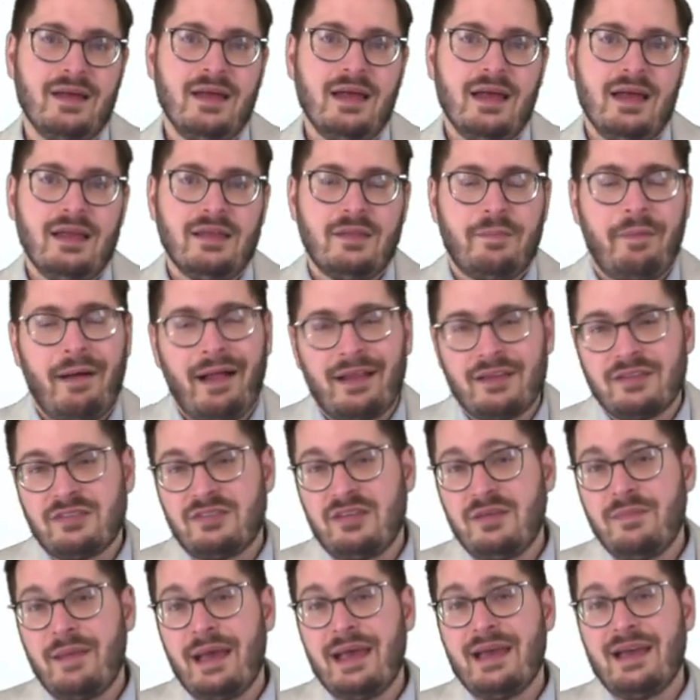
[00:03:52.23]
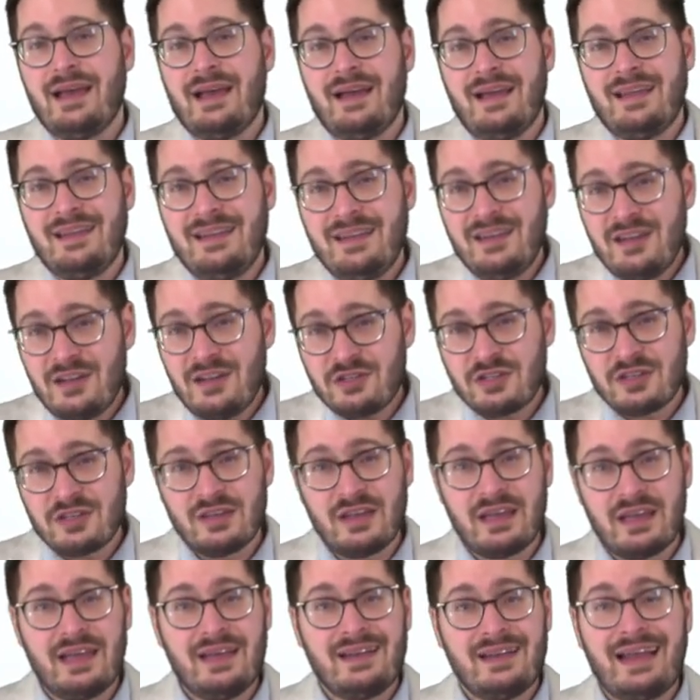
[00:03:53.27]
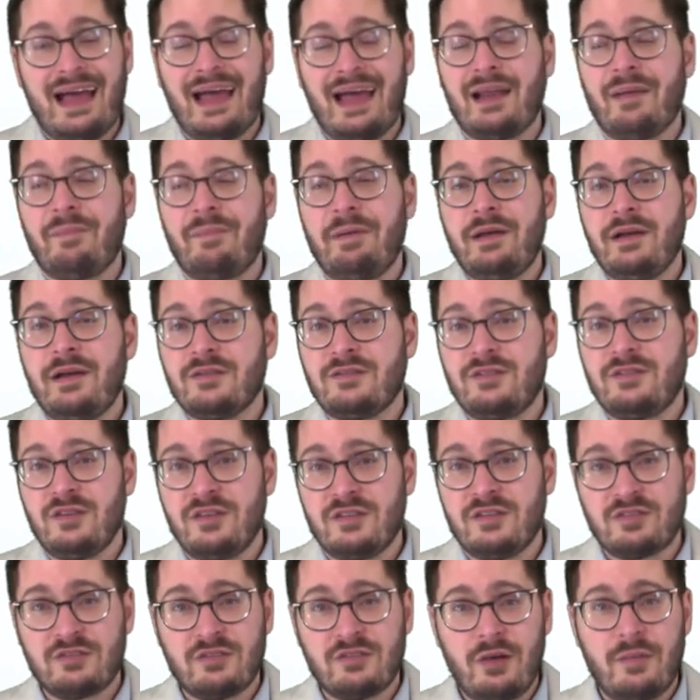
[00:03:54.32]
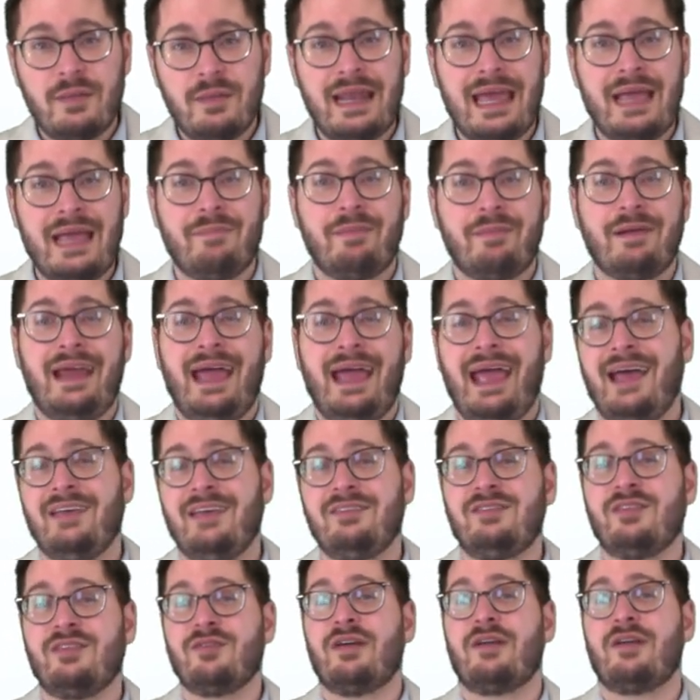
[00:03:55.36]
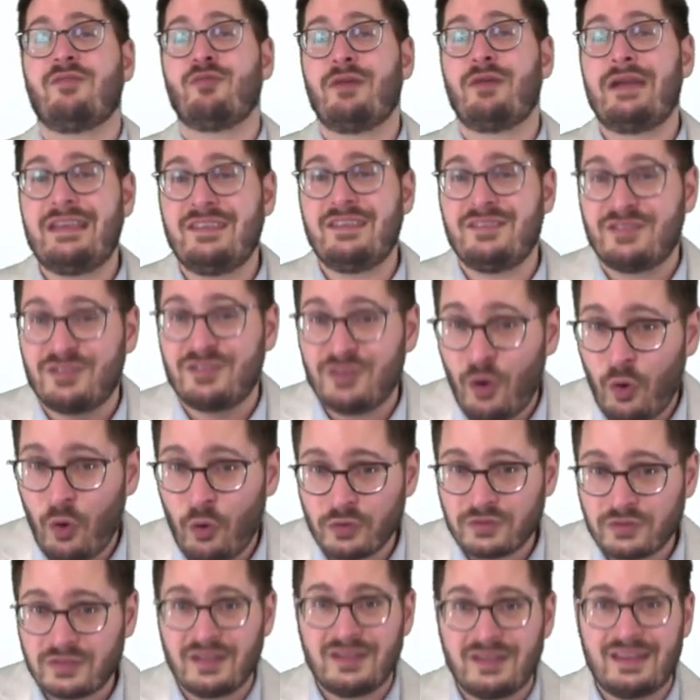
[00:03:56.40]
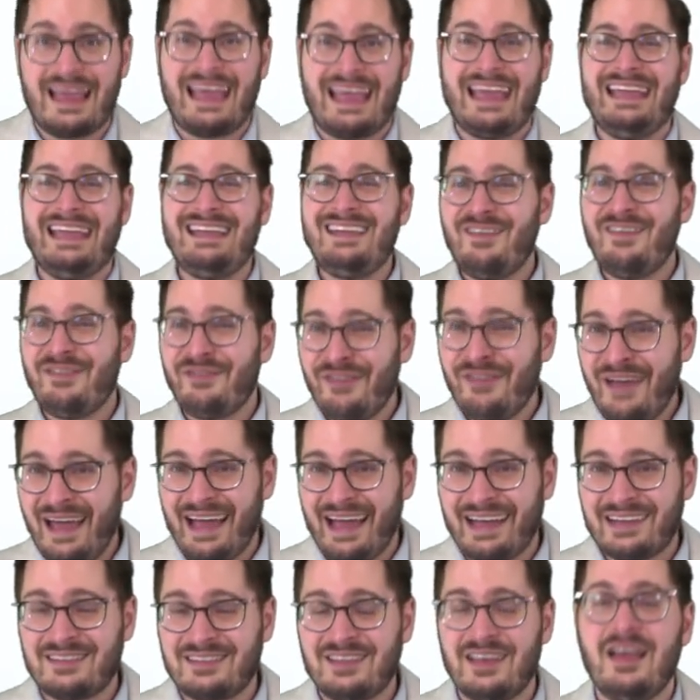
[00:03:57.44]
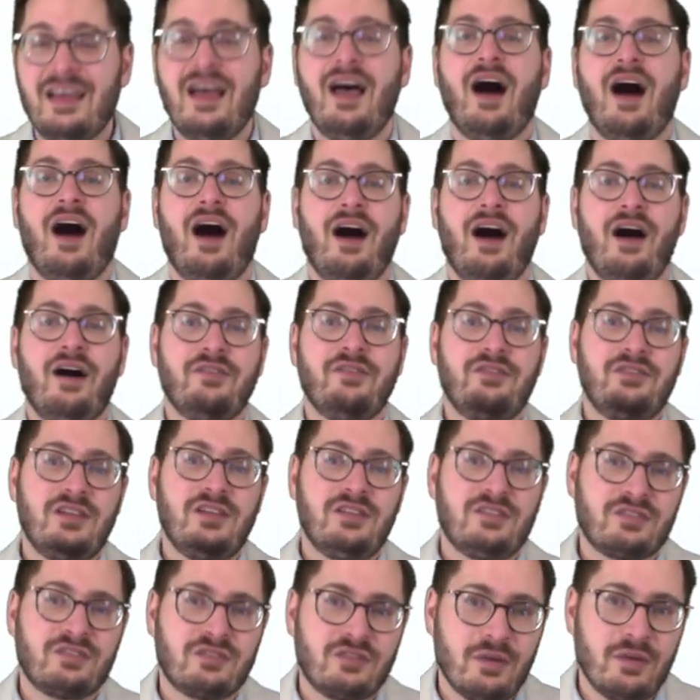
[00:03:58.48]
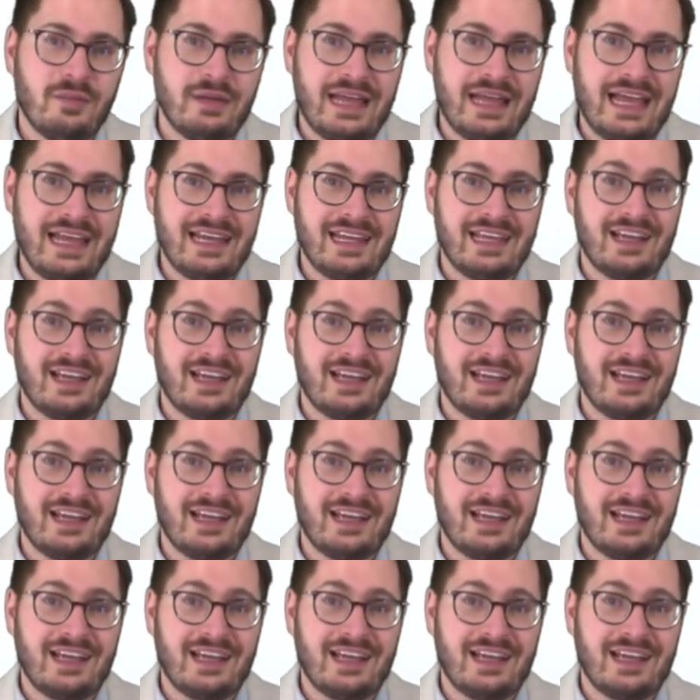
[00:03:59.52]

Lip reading: The policy may initially not appear to discriminate, but has the result, the end effect of discriminating